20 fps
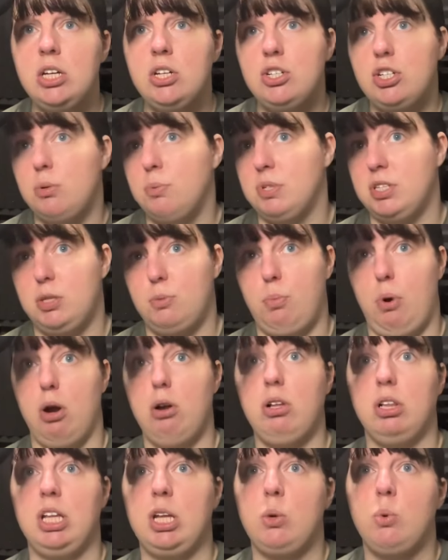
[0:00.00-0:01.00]
she was
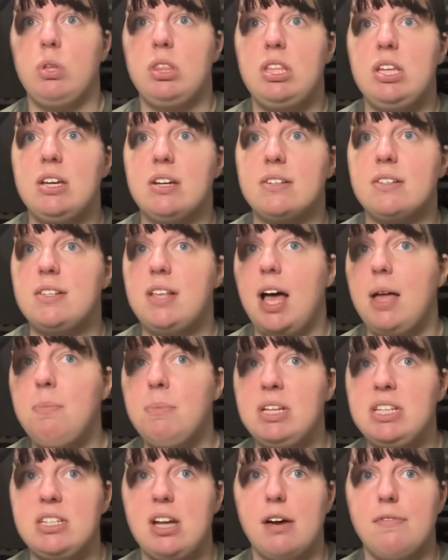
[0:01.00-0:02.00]
sparkling with the
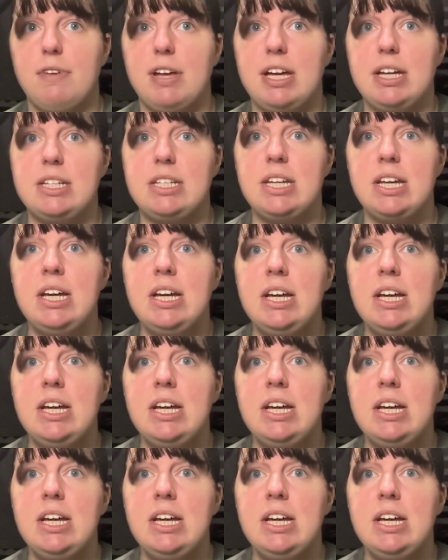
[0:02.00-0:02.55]
excitement of it.